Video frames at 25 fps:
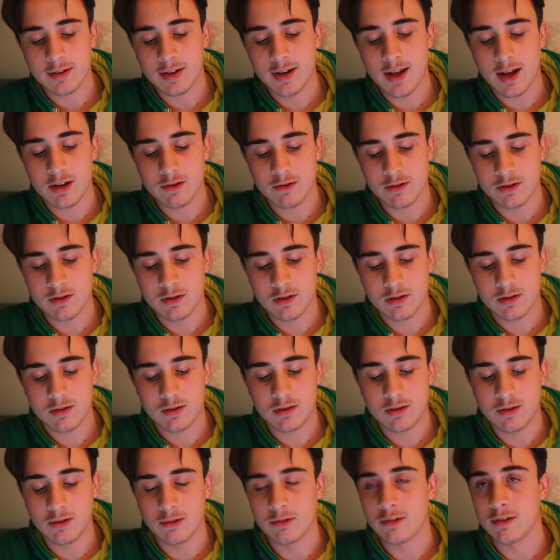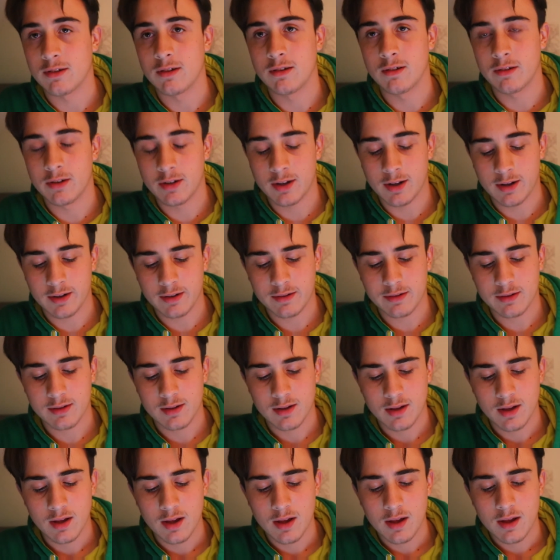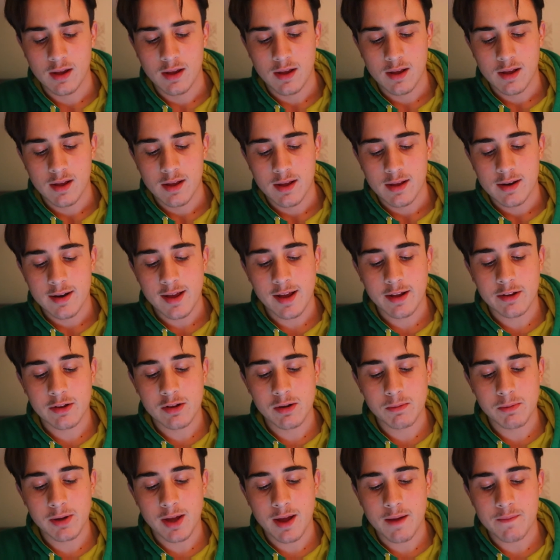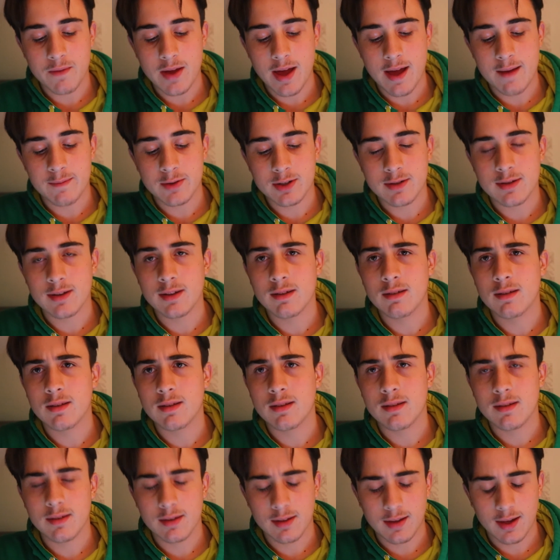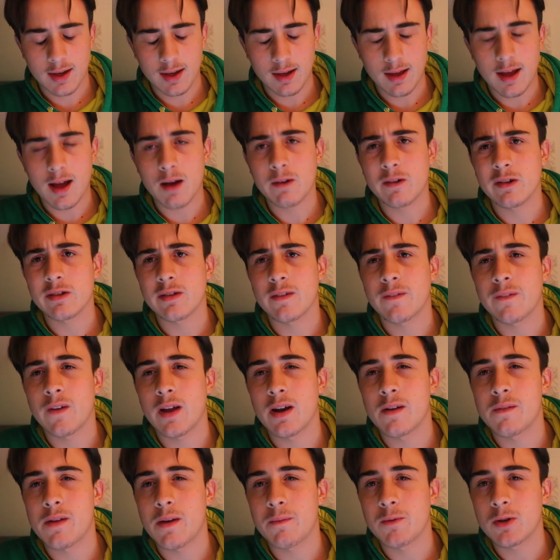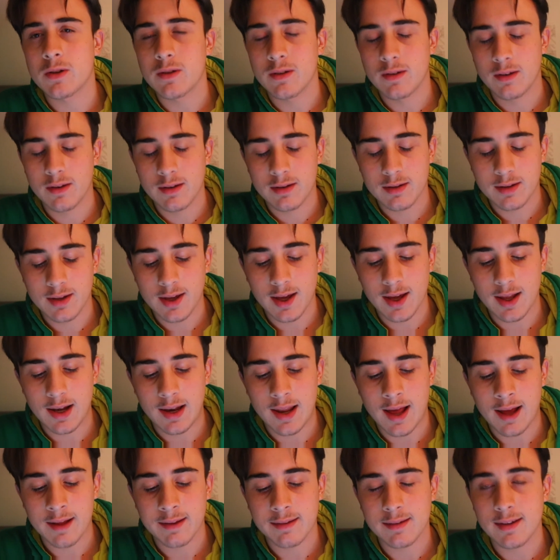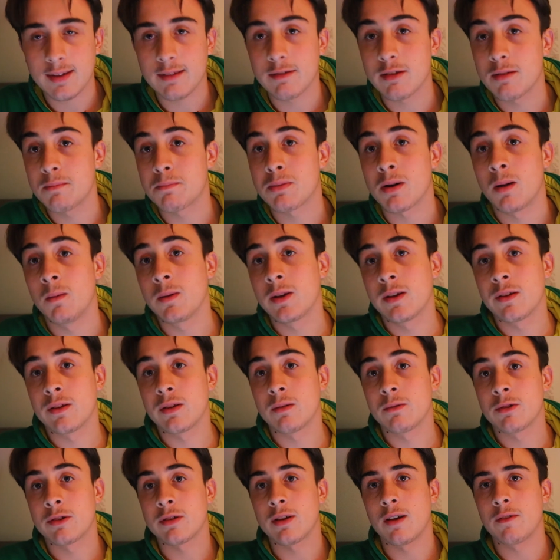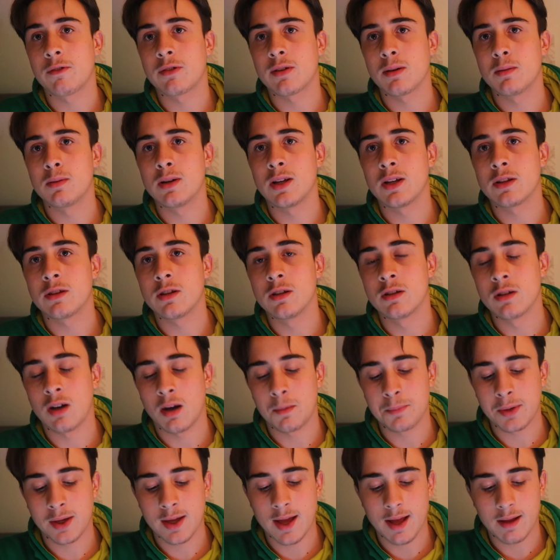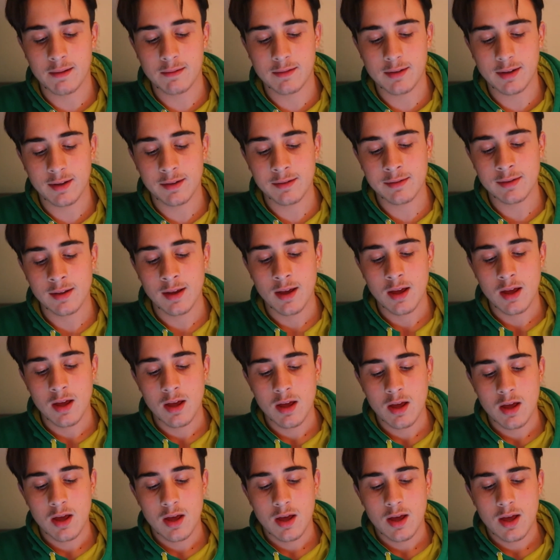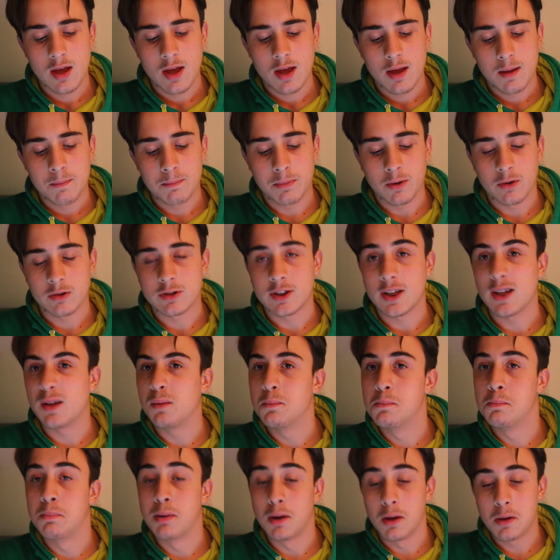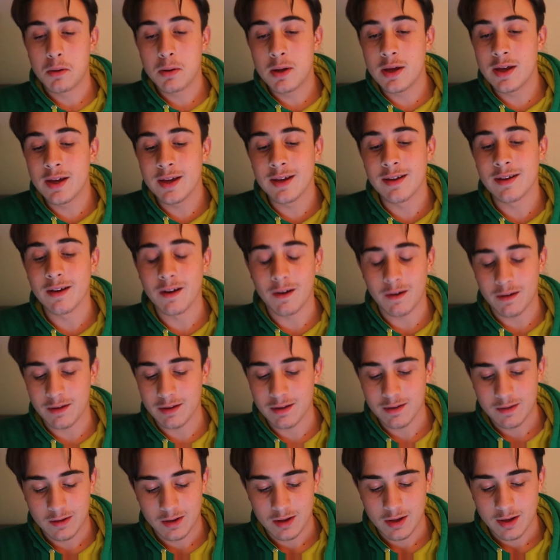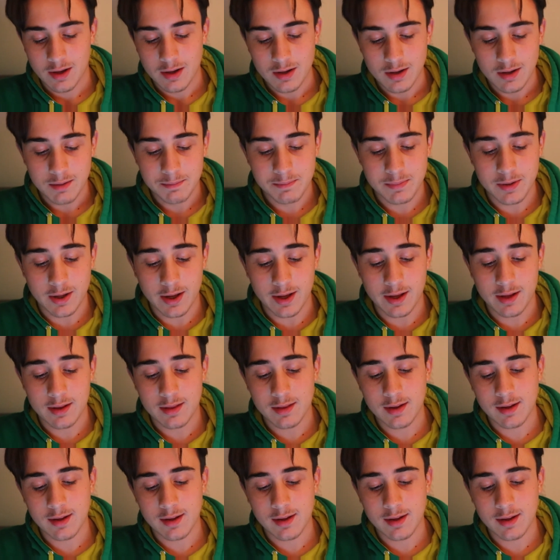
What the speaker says: and that just doesn't look nice. Next up we have Everton's kit. I was a fan of Everton's kit last season, probably because it was so similar to Derby County's, but in blue. But